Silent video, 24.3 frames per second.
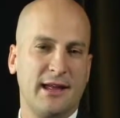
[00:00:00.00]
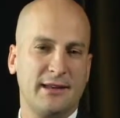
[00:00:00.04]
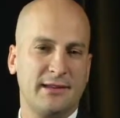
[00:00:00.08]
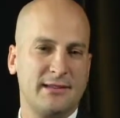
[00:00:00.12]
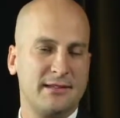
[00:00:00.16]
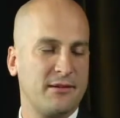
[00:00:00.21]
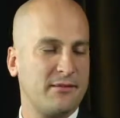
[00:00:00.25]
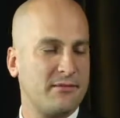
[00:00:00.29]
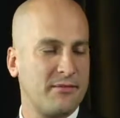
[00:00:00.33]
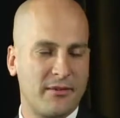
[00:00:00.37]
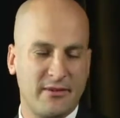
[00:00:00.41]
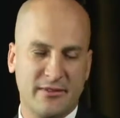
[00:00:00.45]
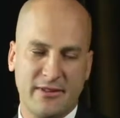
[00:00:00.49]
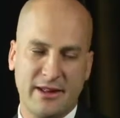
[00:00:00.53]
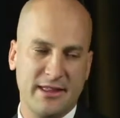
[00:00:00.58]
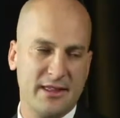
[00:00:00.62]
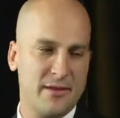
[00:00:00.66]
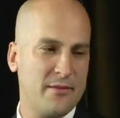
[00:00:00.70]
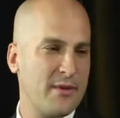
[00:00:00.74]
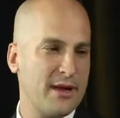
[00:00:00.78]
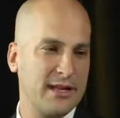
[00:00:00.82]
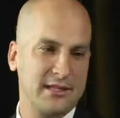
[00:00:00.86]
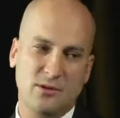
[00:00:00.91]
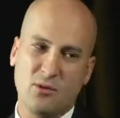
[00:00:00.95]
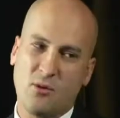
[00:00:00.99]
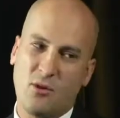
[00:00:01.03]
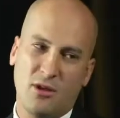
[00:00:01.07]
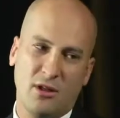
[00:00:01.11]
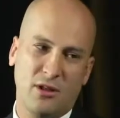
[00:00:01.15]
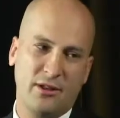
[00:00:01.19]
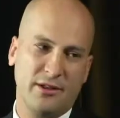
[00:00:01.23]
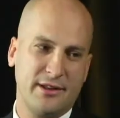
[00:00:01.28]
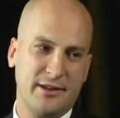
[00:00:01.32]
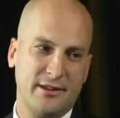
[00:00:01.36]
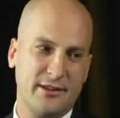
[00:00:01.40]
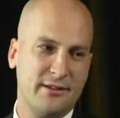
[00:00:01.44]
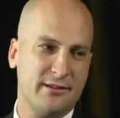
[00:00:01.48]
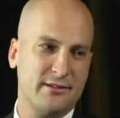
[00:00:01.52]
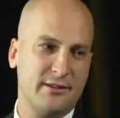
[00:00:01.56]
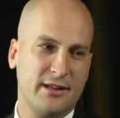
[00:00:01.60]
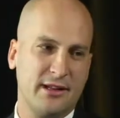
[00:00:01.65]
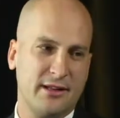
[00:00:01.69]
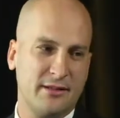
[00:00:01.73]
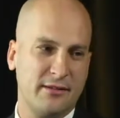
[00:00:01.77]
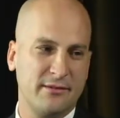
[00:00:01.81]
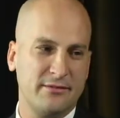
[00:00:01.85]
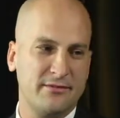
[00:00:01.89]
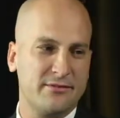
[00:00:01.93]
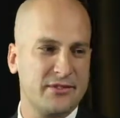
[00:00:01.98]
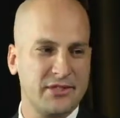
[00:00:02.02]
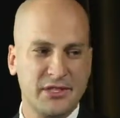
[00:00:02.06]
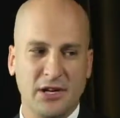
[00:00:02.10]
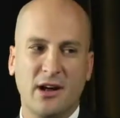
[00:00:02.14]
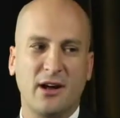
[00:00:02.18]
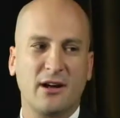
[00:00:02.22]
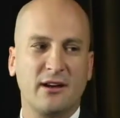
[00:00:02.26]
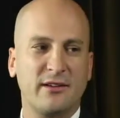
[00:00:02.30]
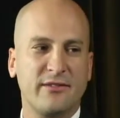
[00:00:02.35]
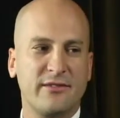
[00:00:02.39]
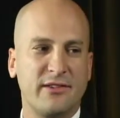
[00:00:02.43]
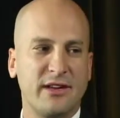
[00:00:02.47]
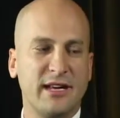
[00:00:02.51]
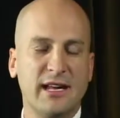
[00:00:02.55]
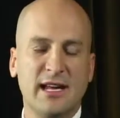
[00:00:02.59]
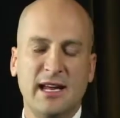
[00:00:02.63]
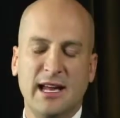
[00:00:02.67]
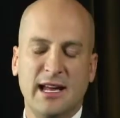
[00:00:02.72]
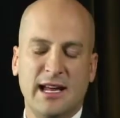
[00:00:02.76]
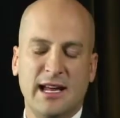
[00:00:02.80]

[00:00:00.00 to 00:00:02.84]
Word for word: to provide the best quality uh, photography.